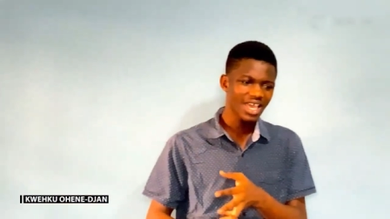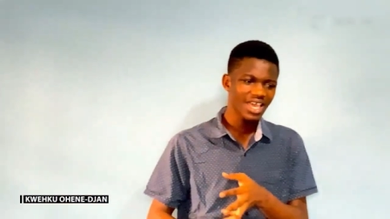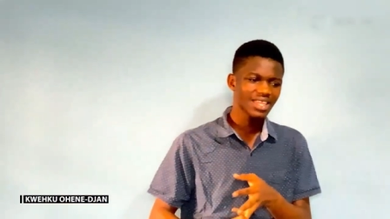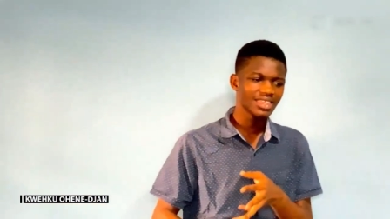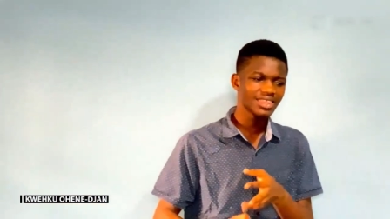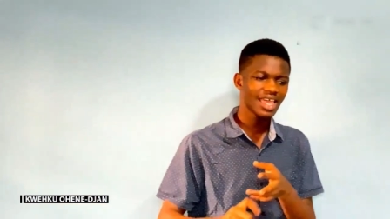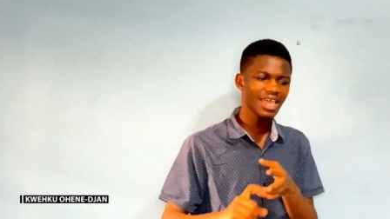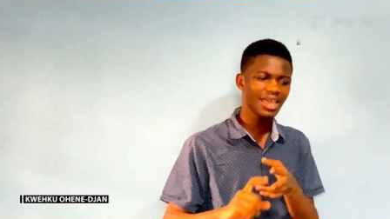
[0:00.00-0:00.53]

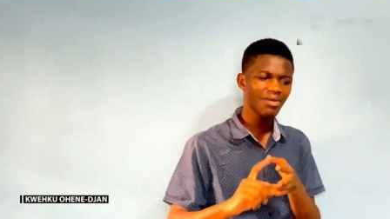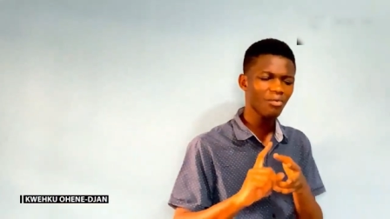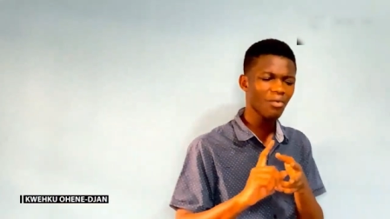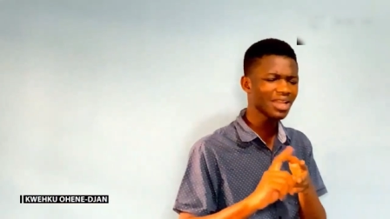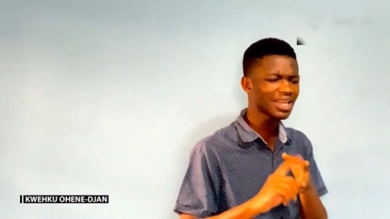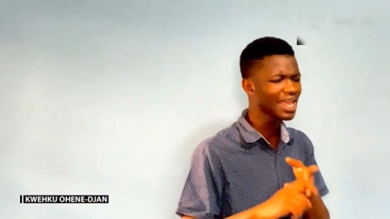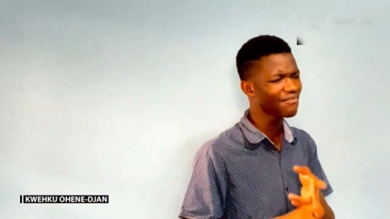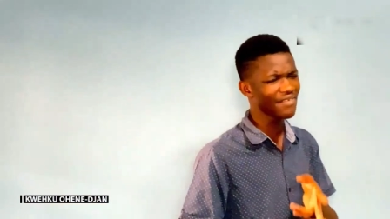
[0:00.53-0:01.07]
the
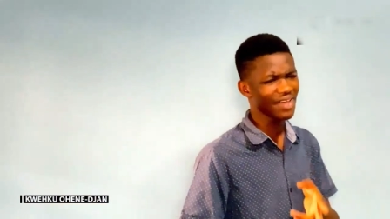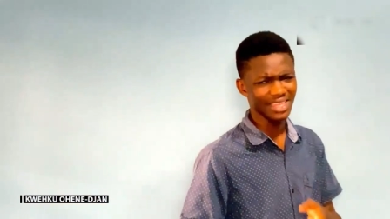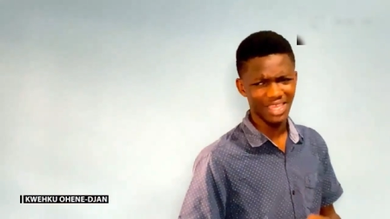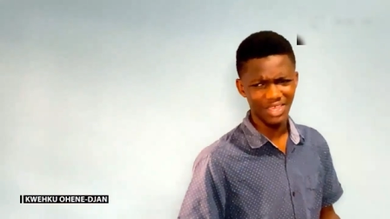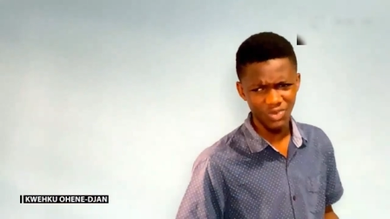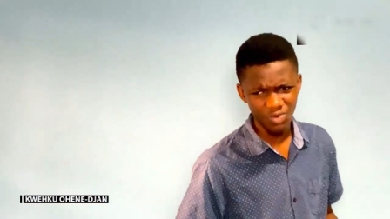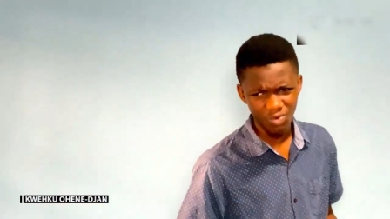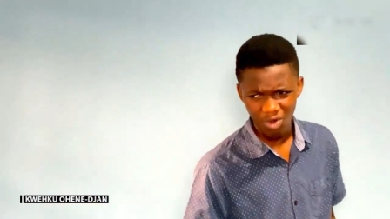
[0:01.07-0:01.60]
whatever that
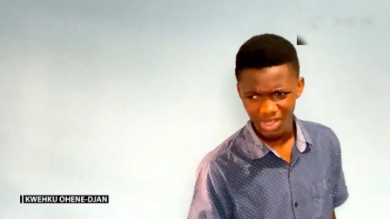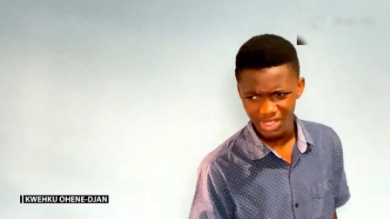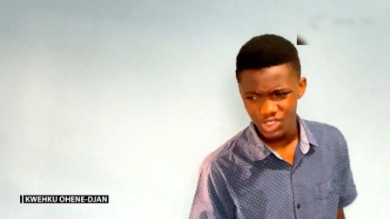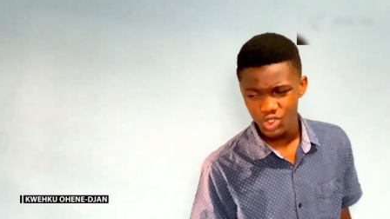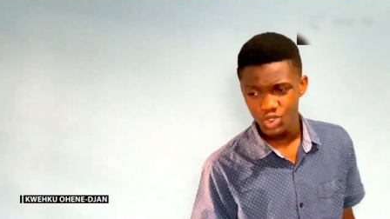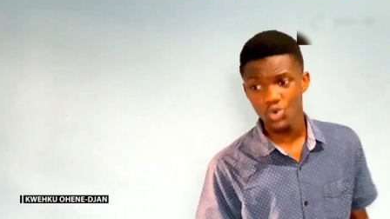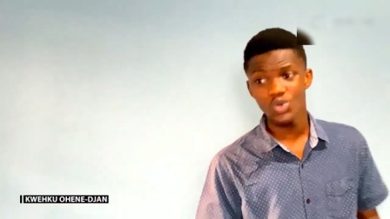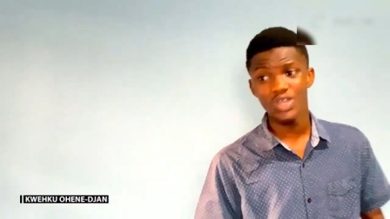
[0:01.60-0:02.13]
you want,
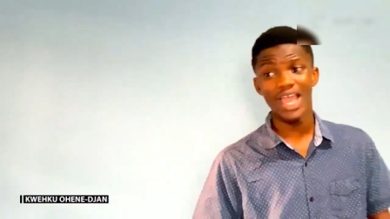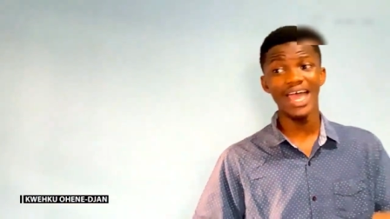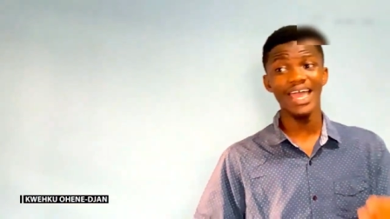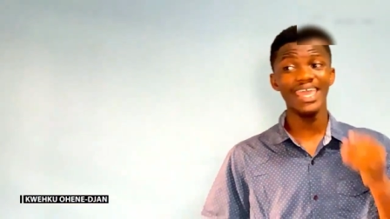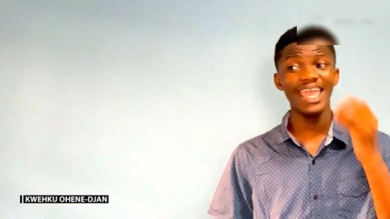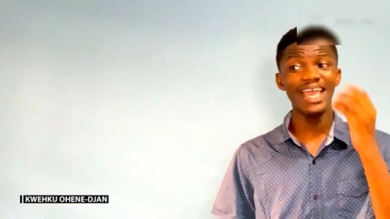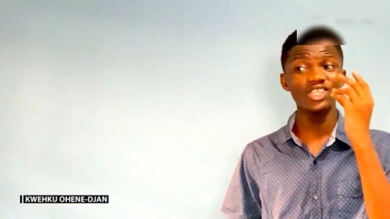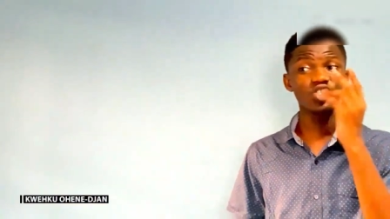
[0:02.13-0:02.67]
you can
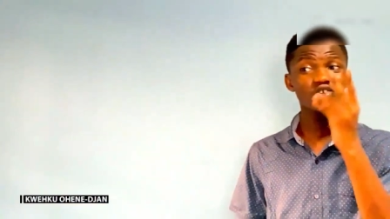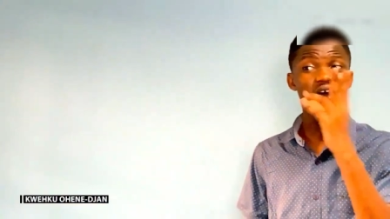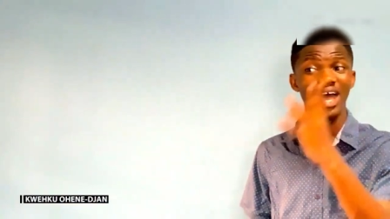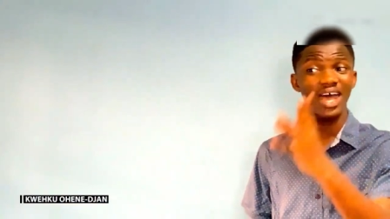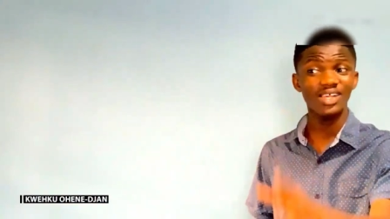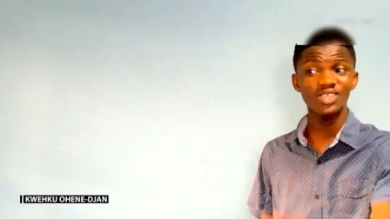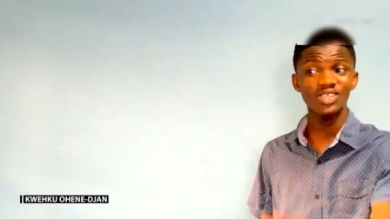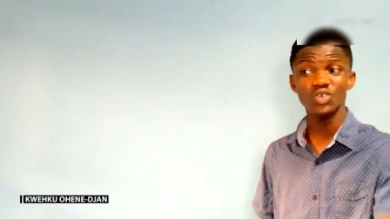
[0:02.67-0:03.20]
get your
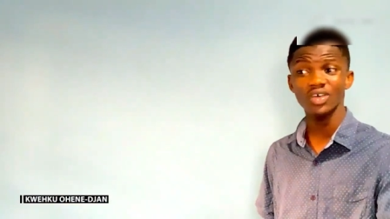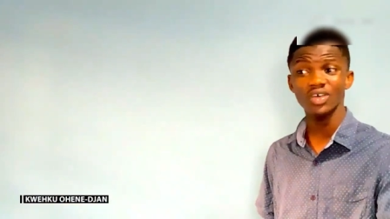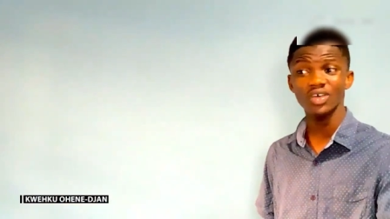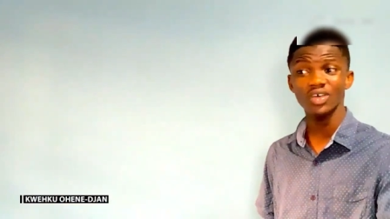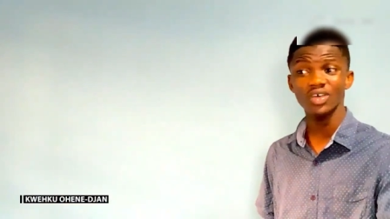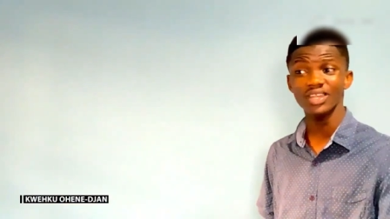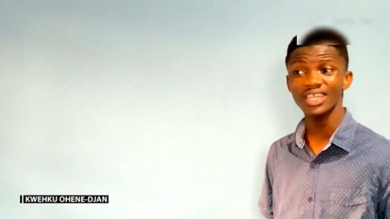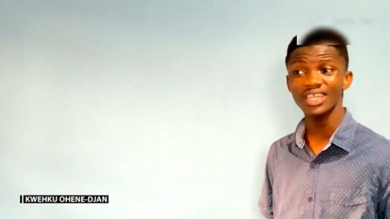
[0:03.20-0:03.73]
hands on
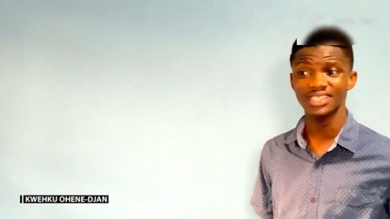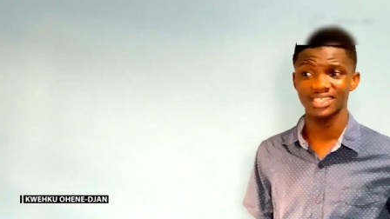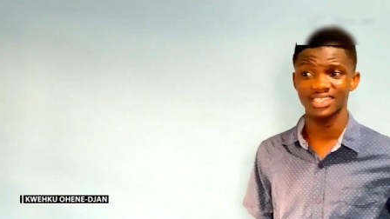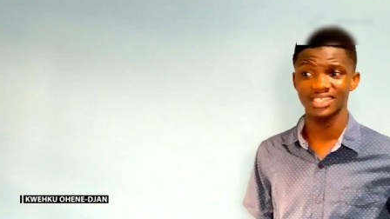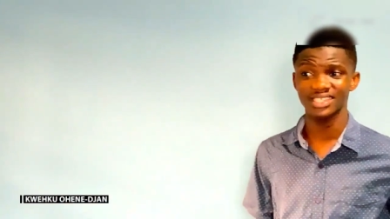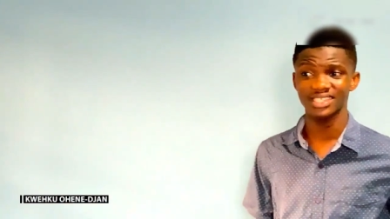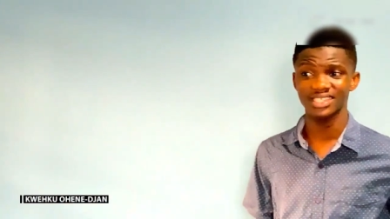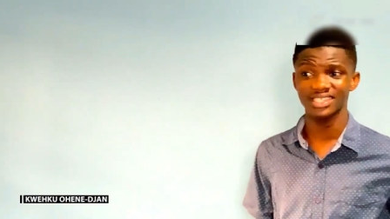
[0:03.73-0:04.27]
it.
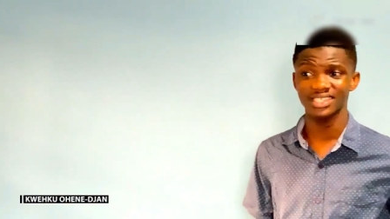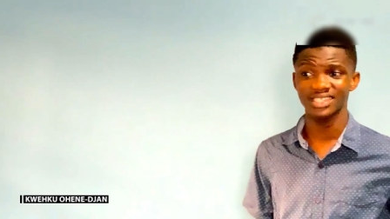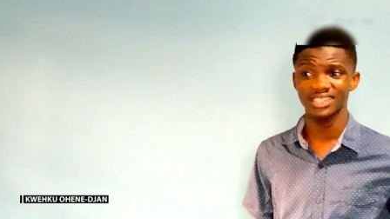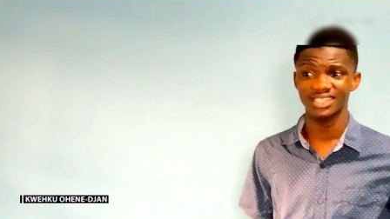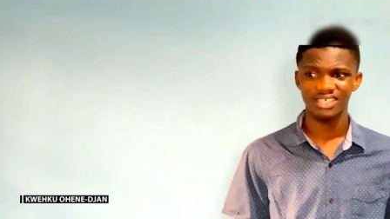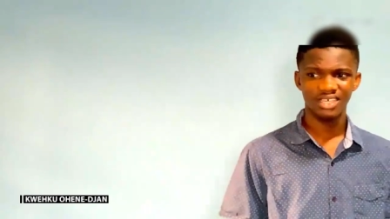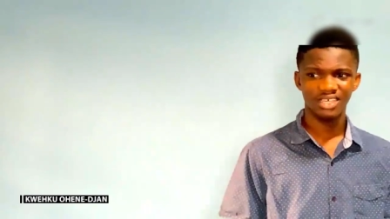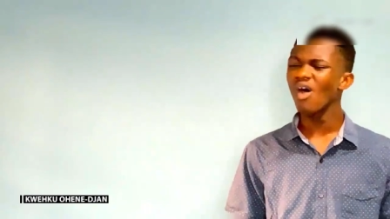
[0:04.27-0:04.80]

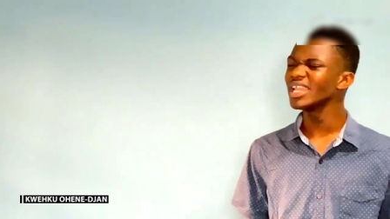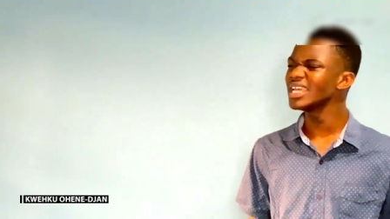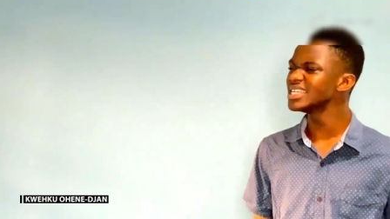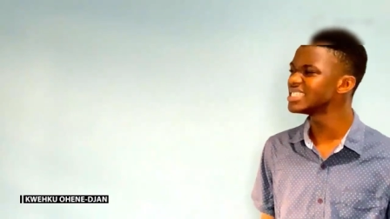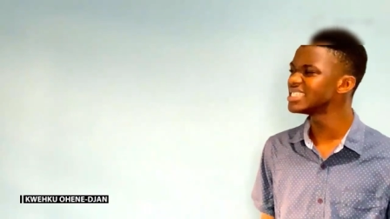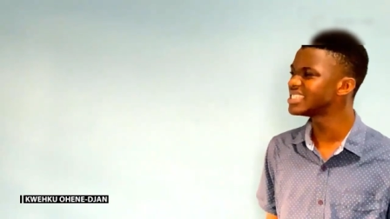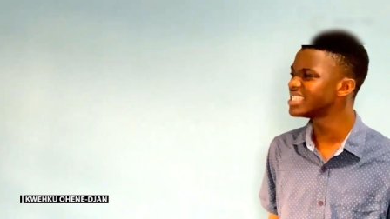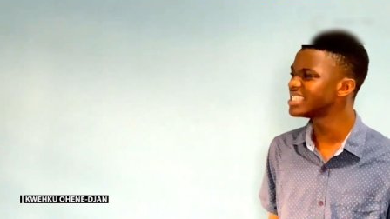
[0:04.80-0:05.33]
All it
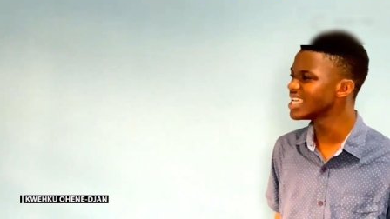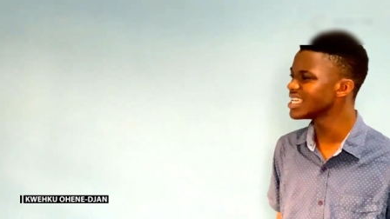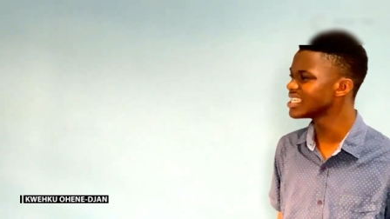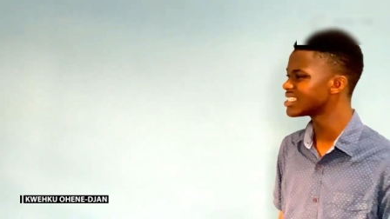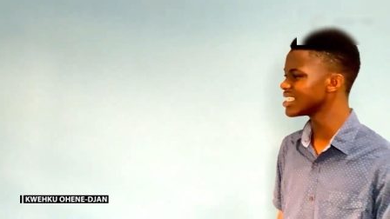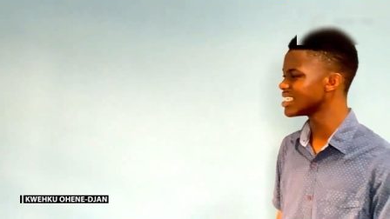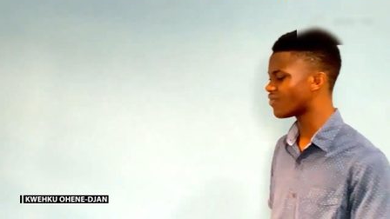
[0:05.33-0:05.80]
takes is for